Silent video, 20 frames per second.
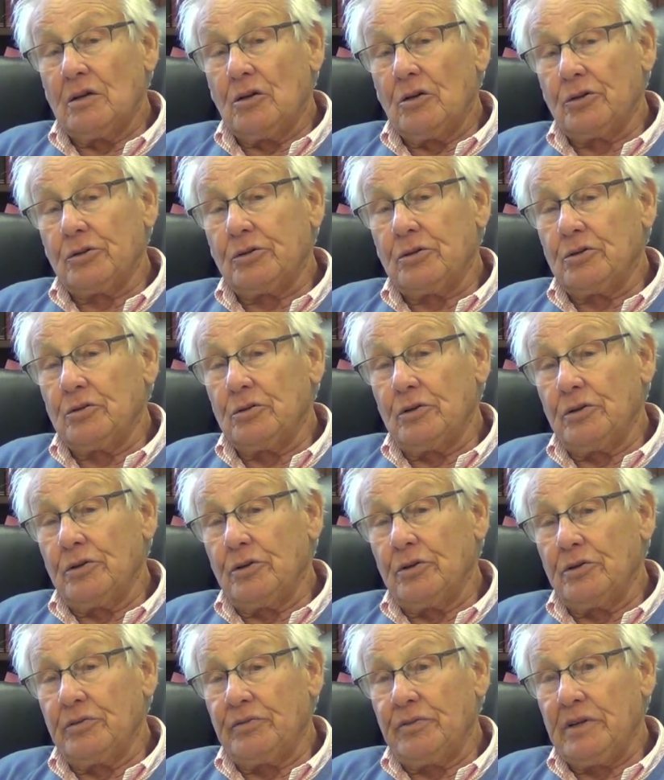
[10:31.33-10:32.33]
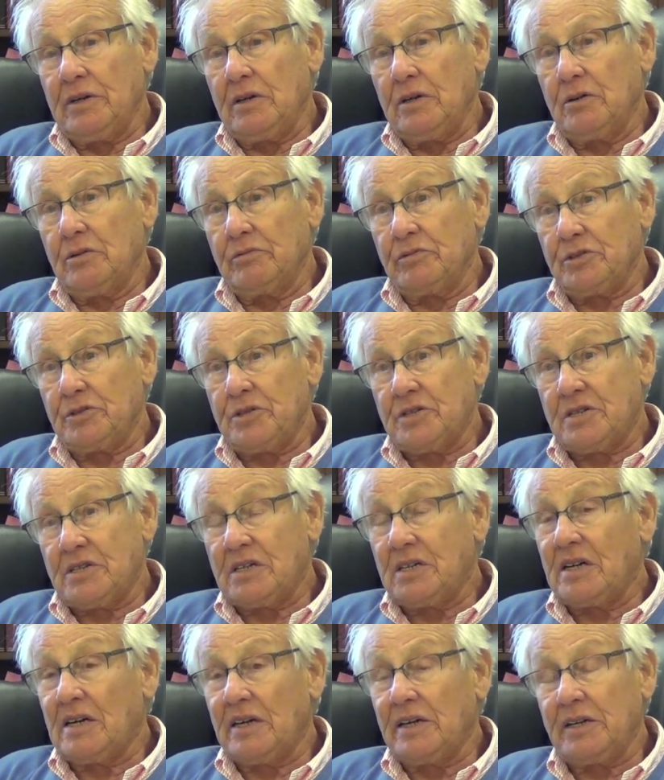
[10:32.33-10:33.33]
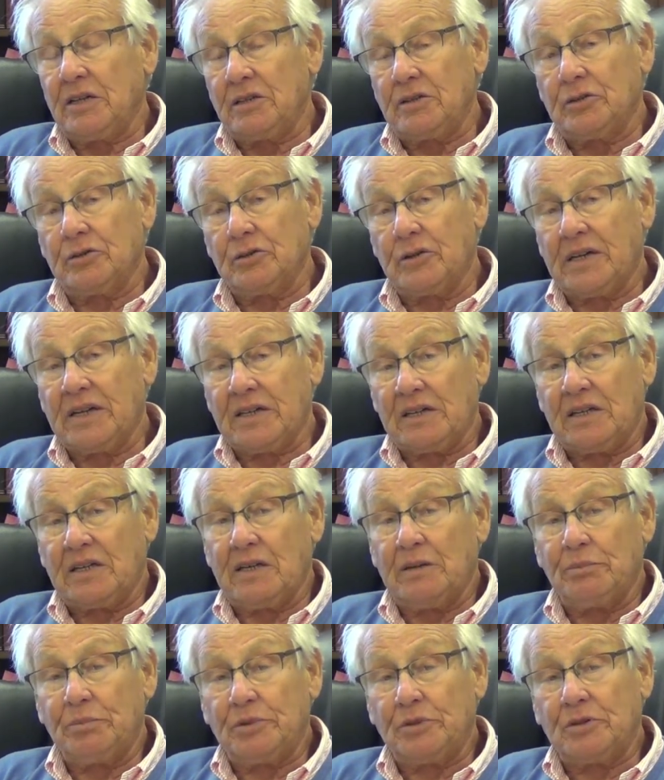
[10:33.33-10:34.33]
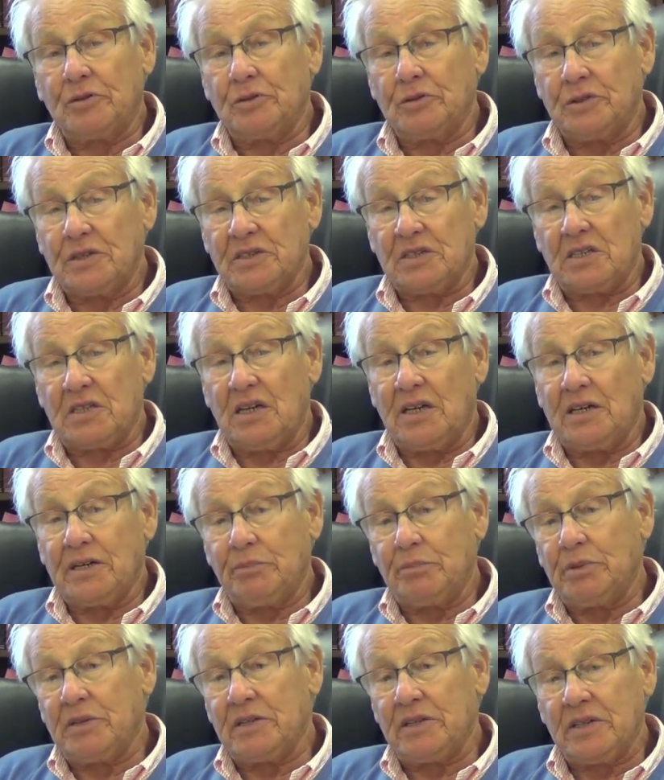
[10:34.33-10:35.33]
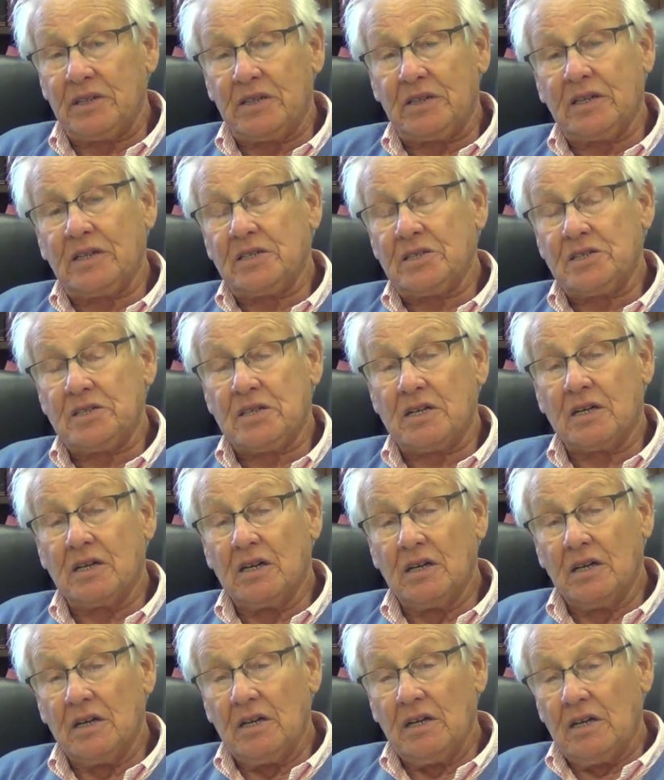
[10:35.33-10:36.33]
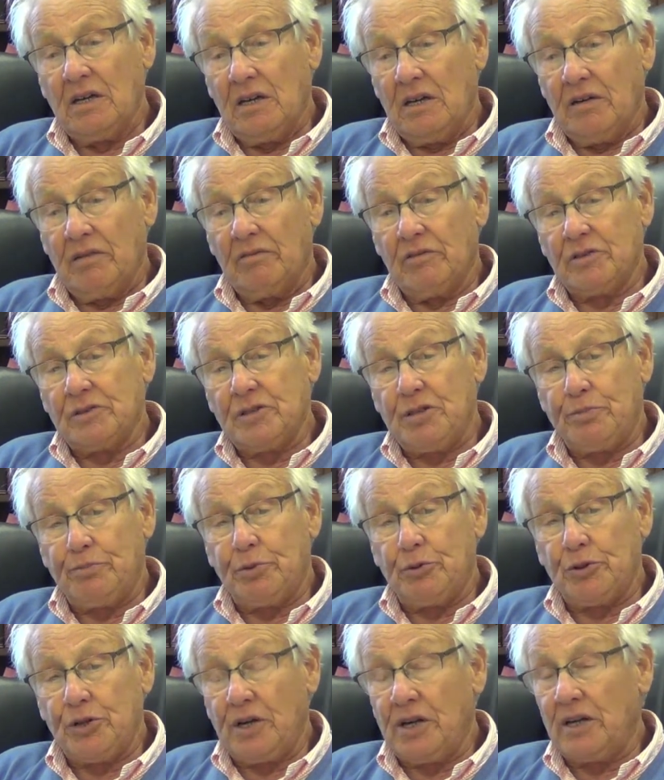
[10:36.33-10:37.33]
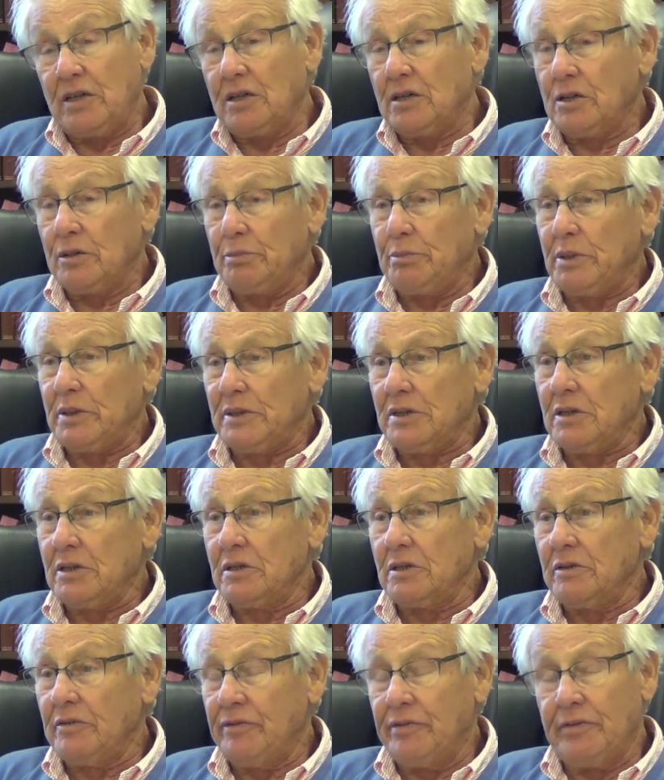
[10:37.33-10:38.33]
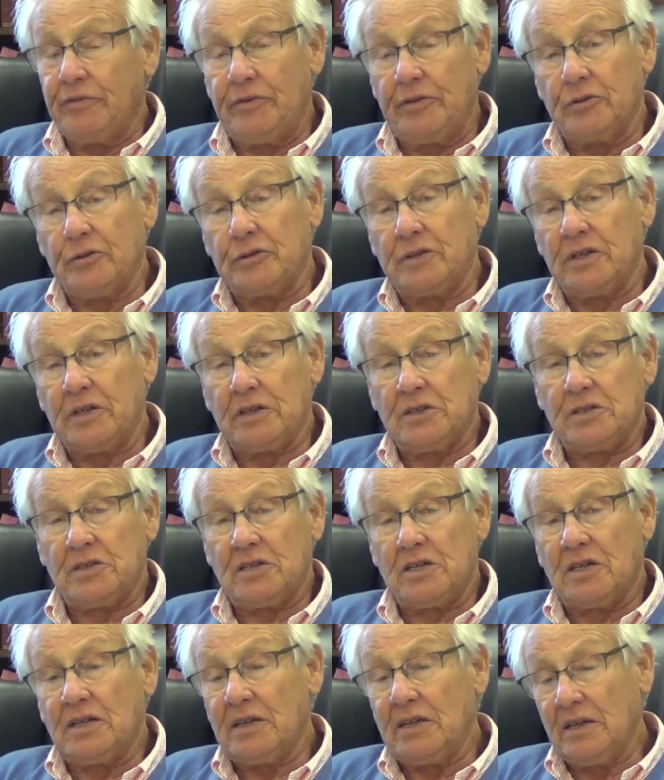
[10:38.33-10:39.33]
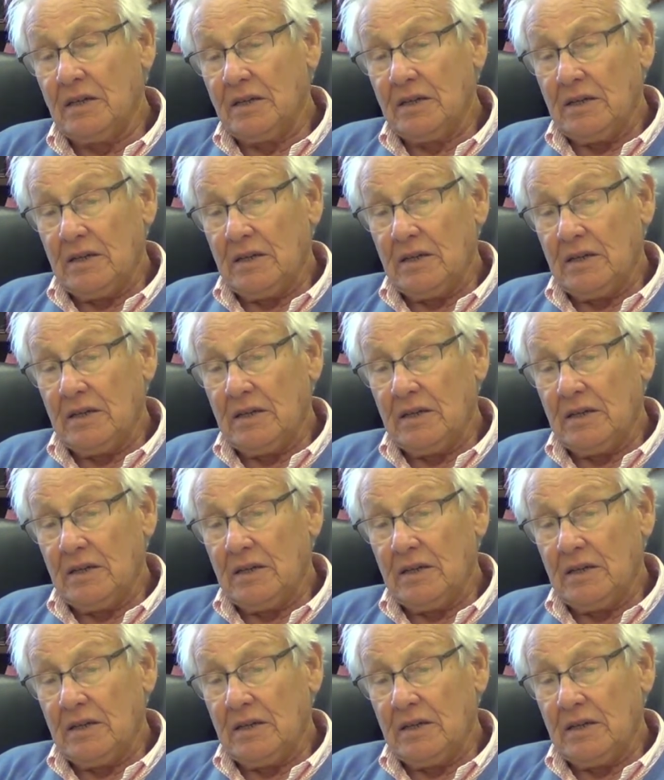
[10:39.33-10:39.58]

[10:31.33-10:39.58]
Otto Loewi, who was trying to get up to his library desk, was pushing the button furiously